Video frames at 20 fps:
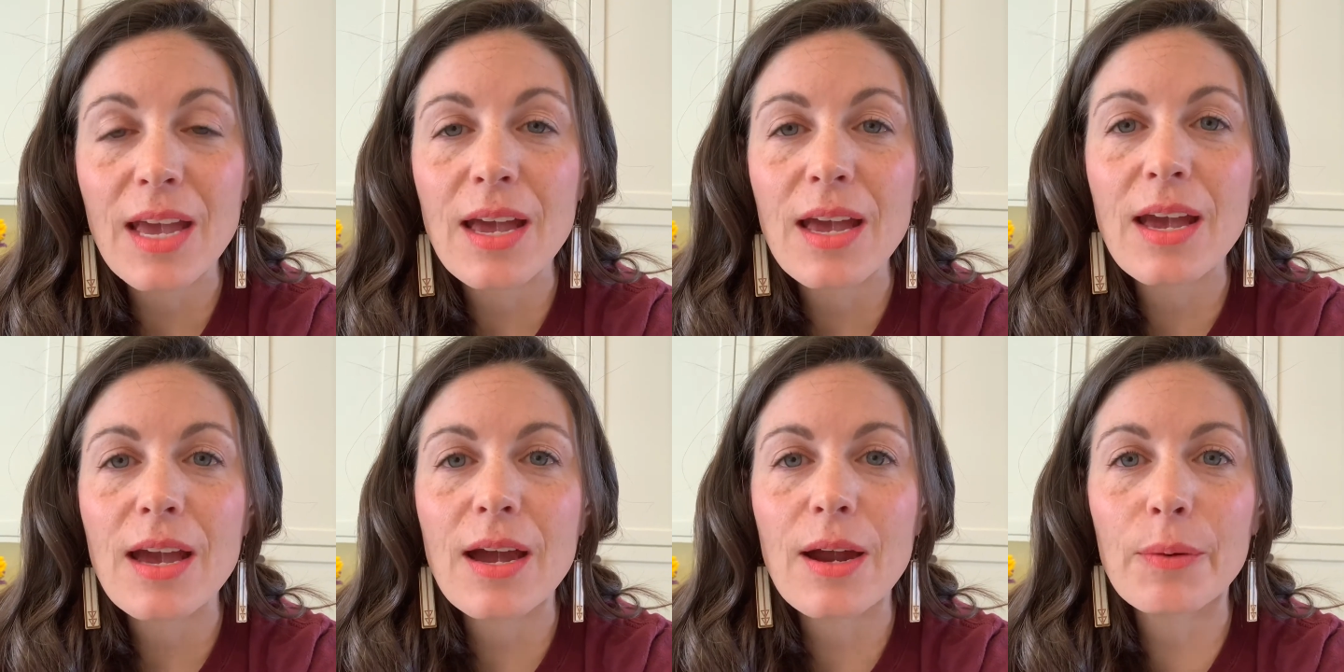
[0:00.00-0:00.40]

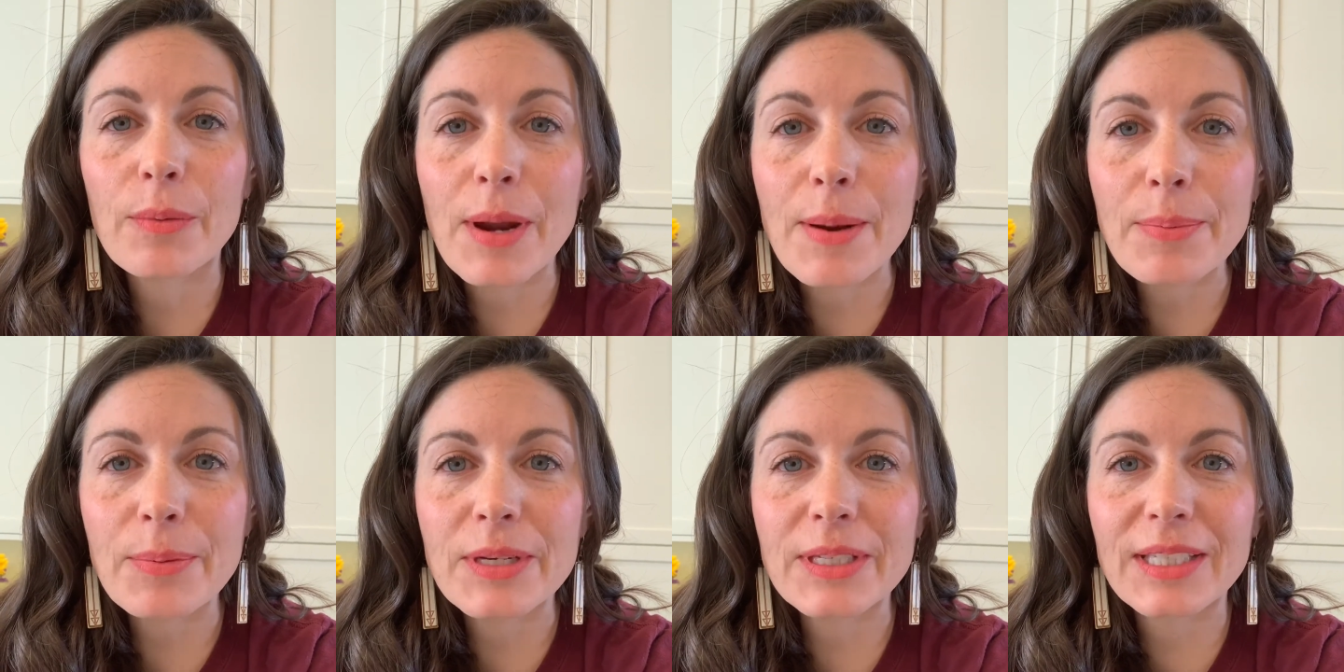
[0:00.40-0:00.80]
A
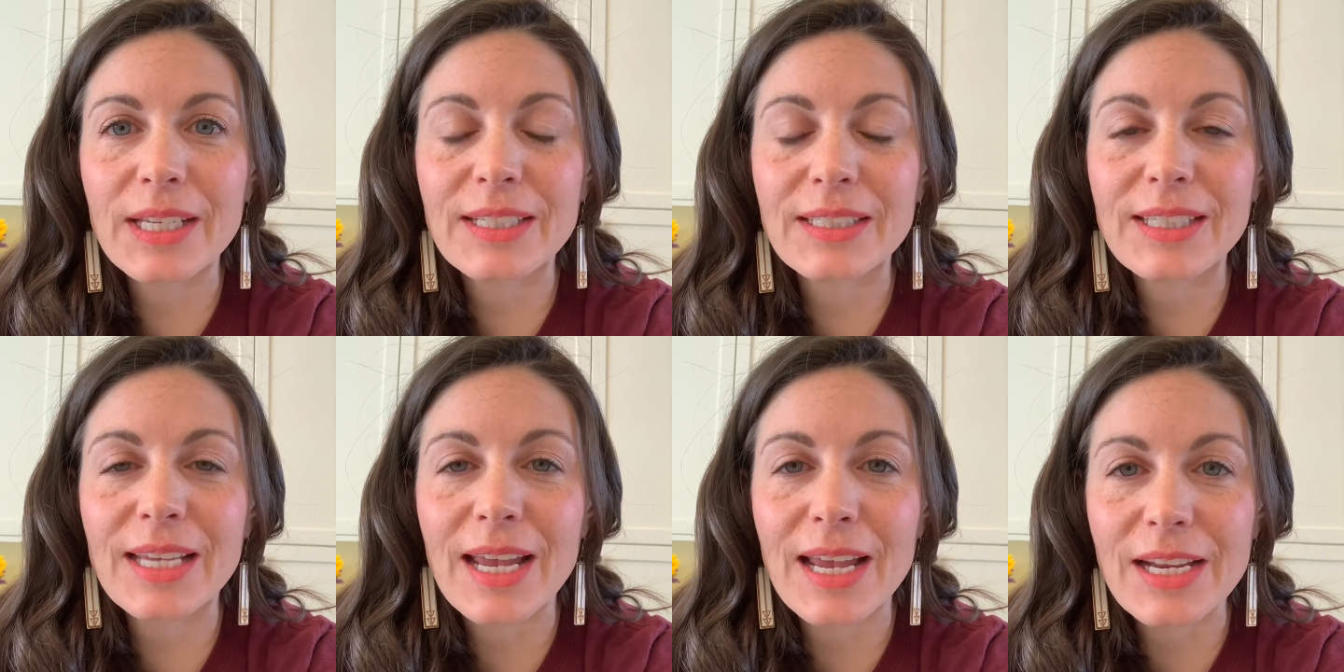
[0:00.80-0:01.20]

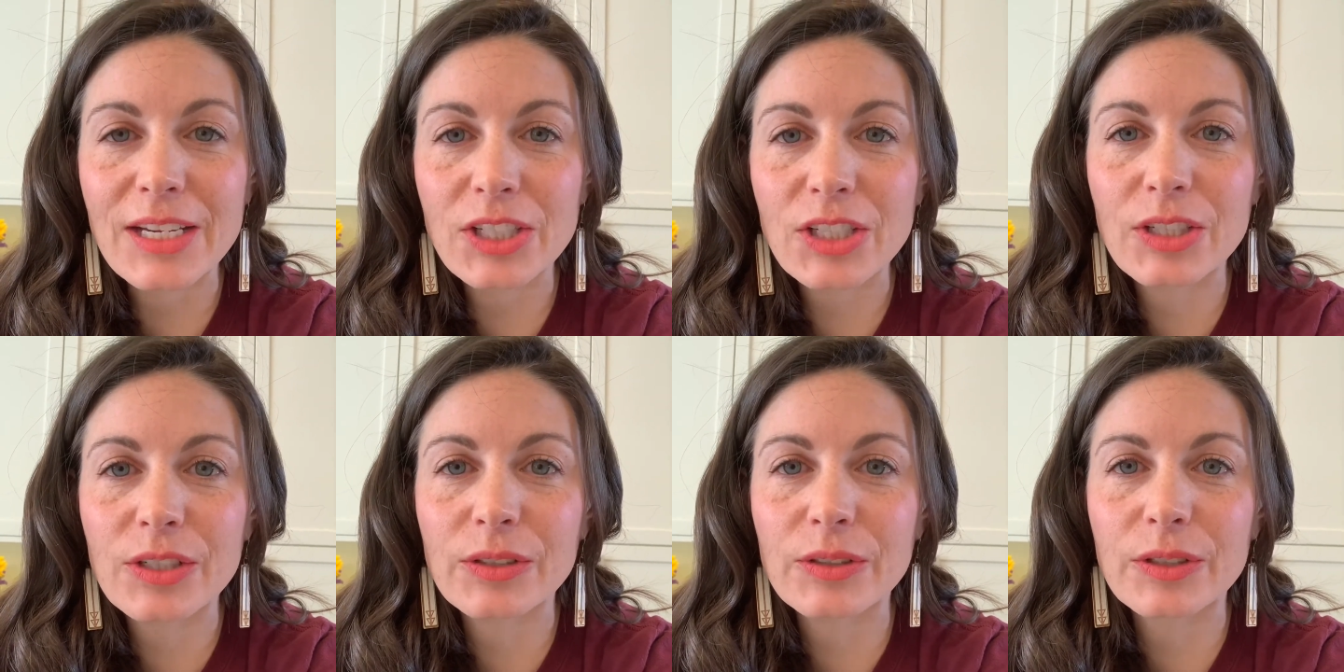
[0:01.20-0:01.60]

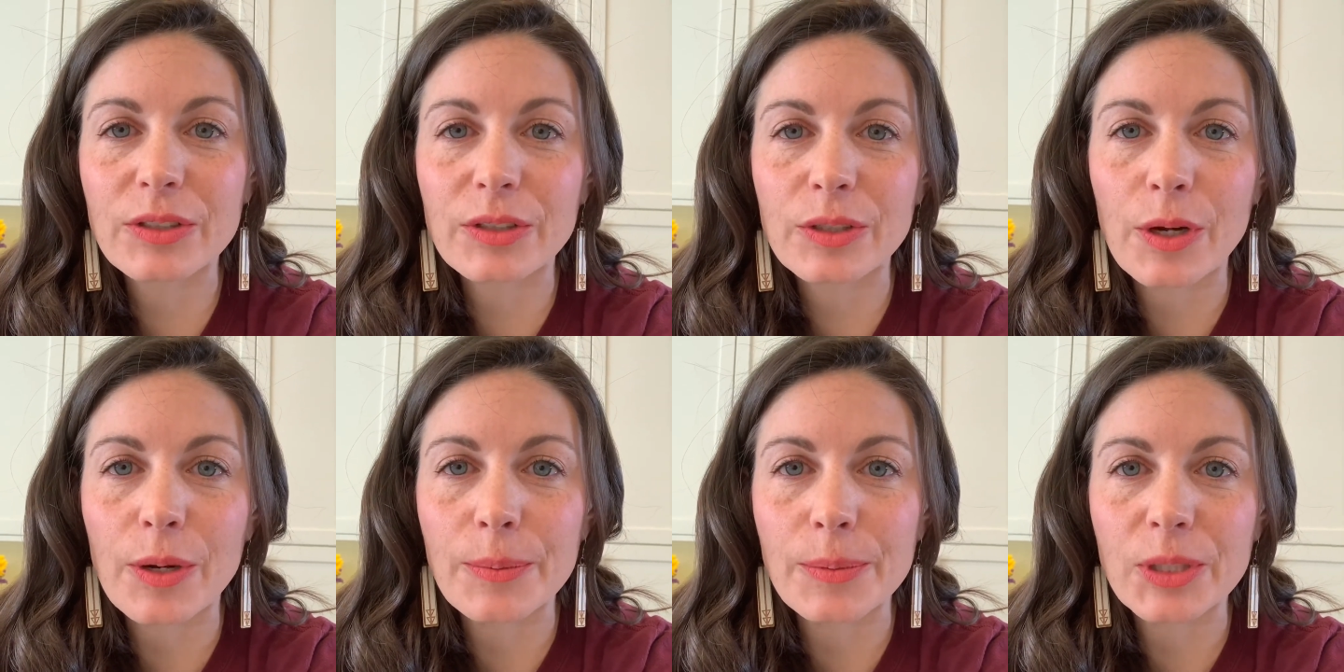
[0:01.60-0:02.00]
representational
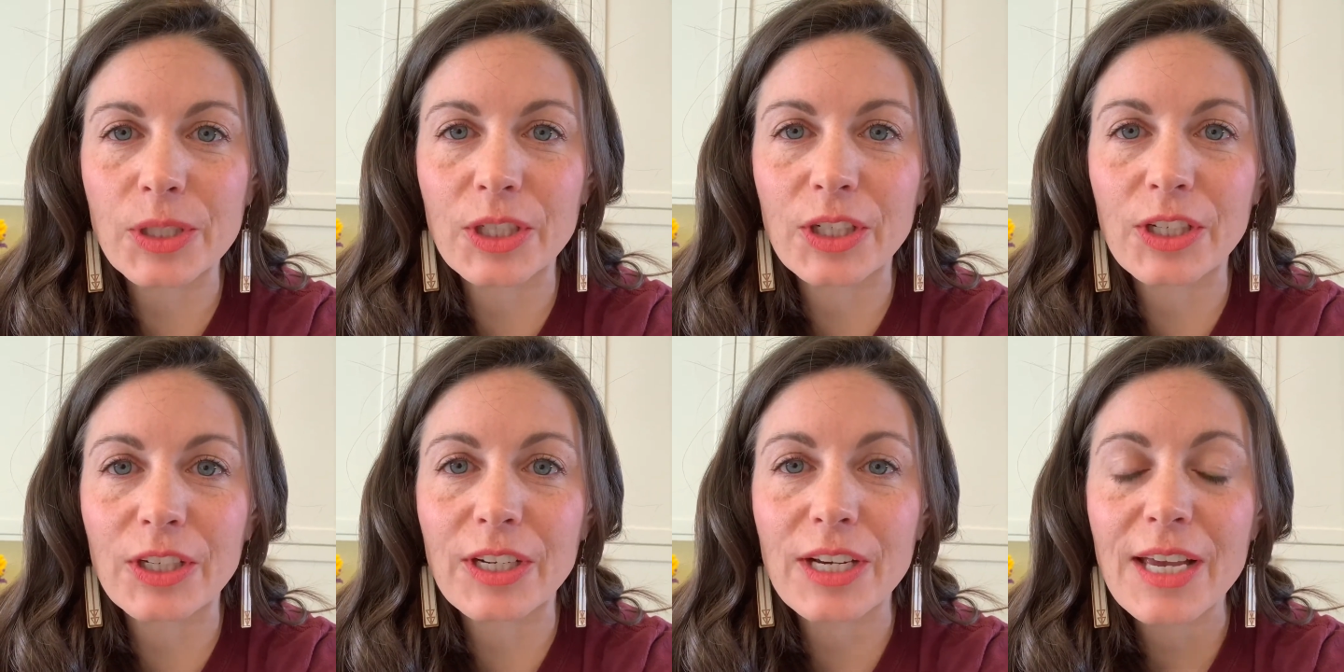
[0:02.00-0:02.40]

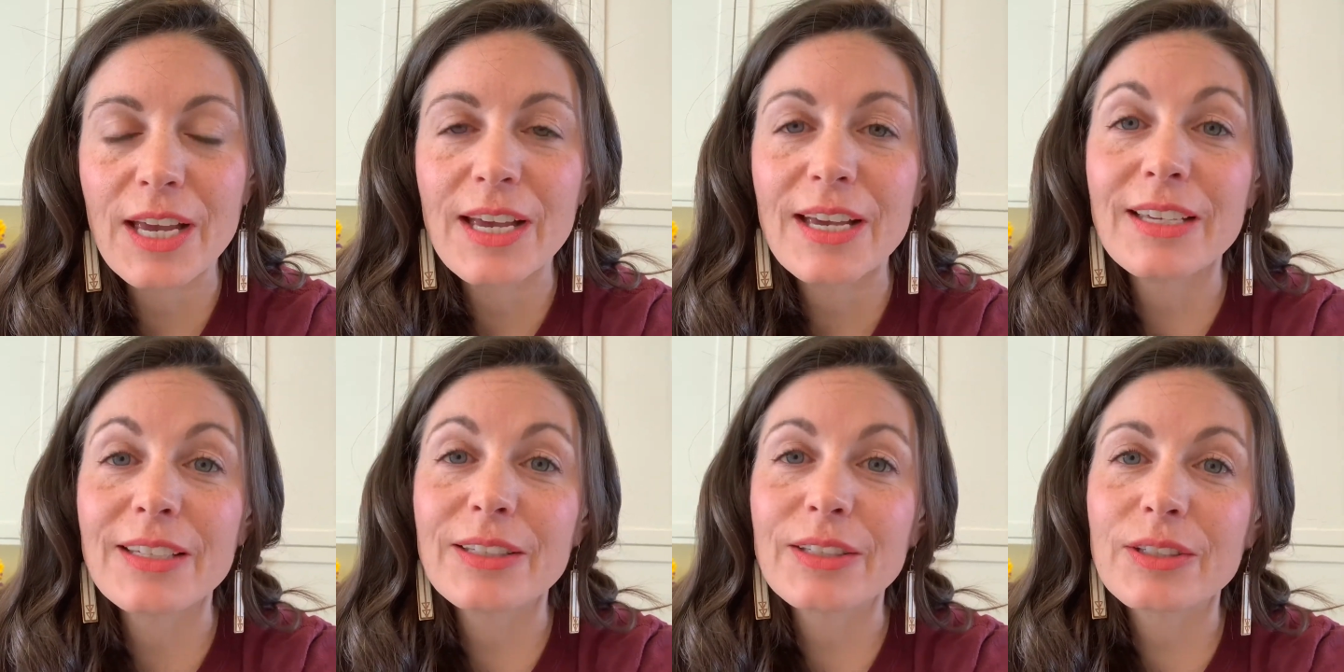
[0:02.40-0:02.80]
sculpture
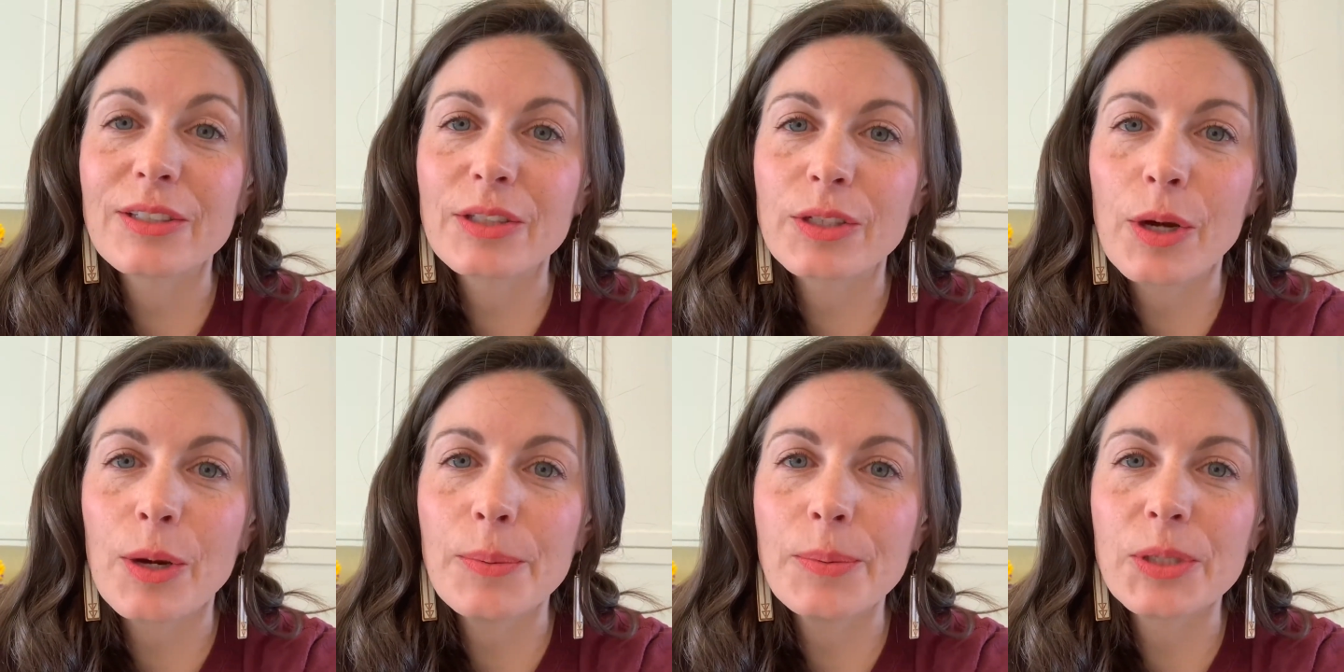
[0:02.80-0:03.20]
is a
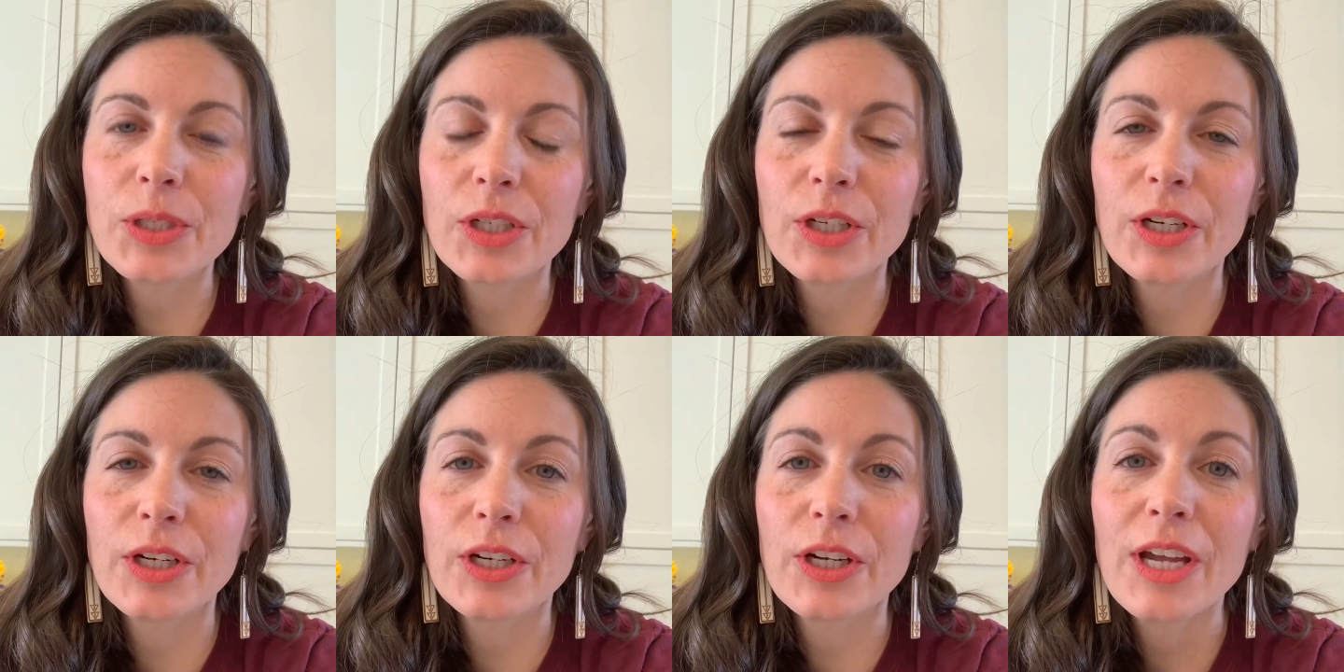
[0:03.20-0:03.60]

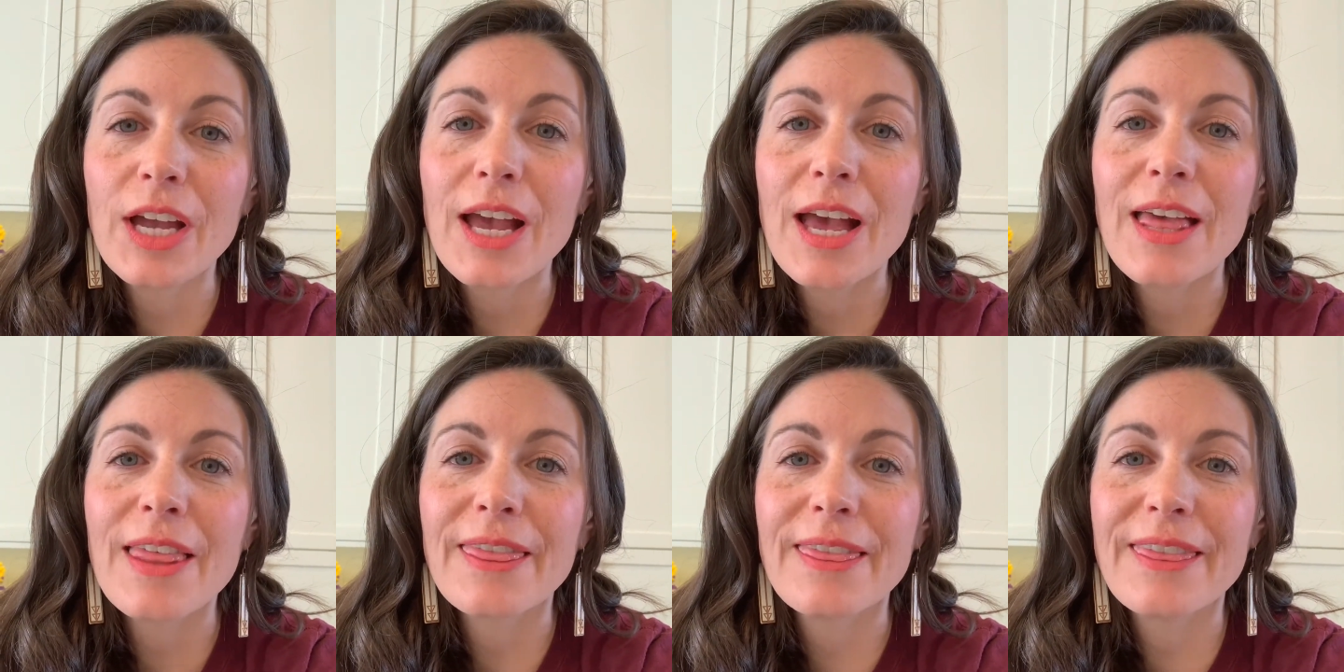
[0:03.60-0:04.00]
sculpture
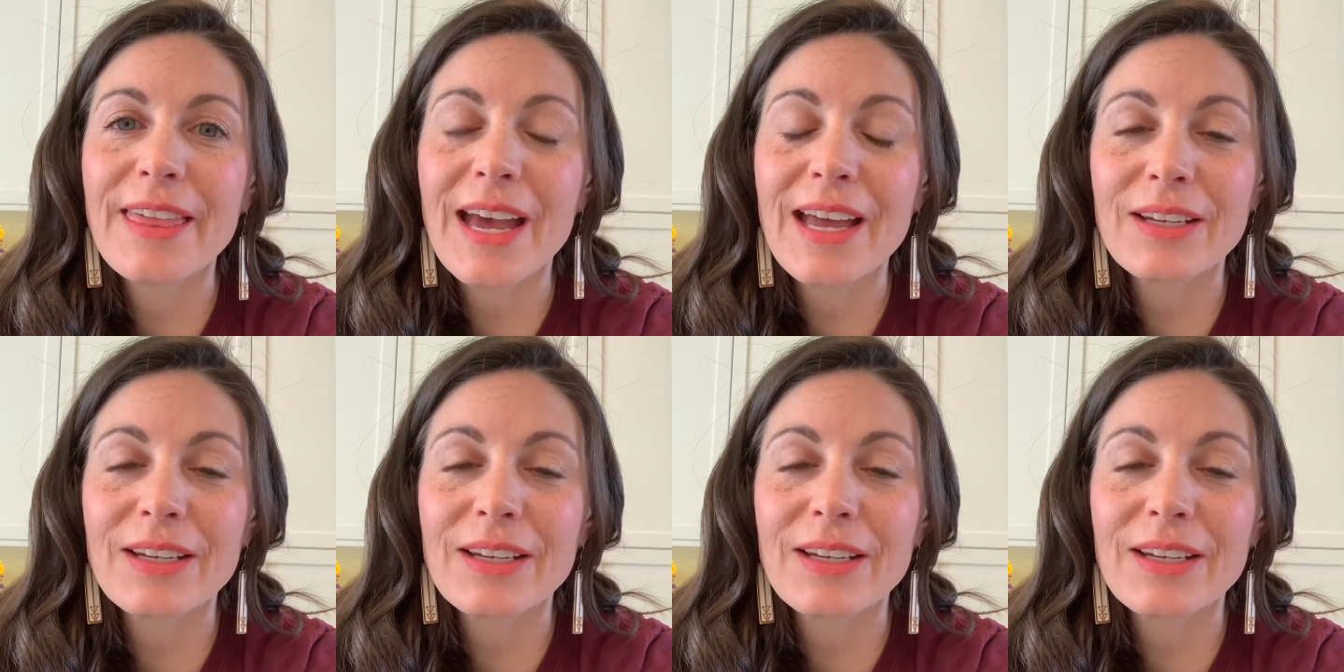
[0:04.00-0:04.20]
that is